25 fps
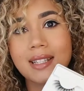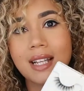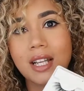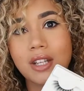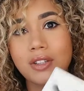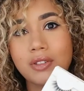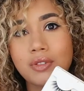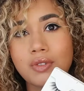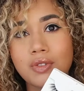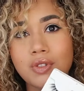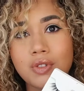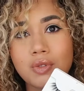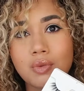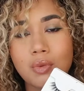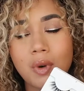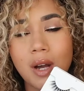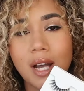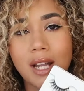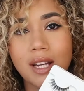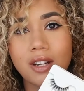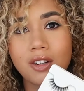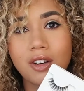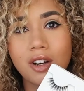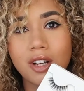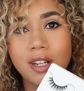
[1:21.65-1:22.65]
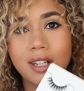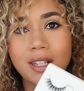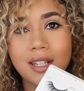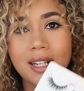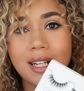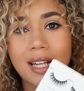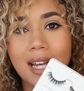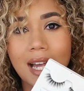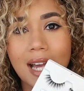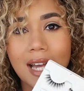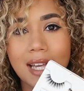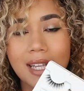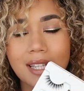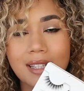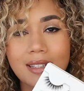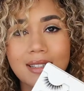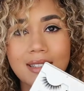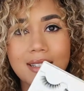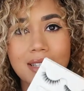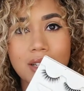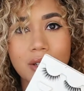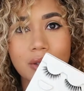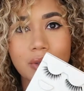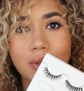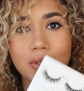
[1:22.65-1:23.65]
I used one on a client
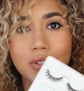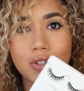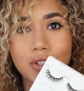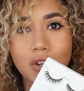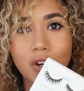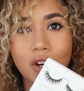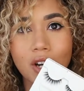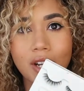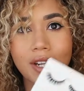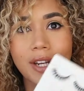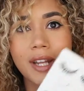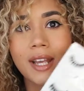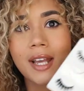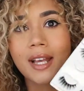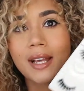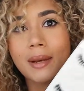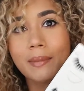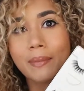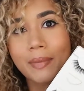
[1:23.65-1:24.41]
so it's gone,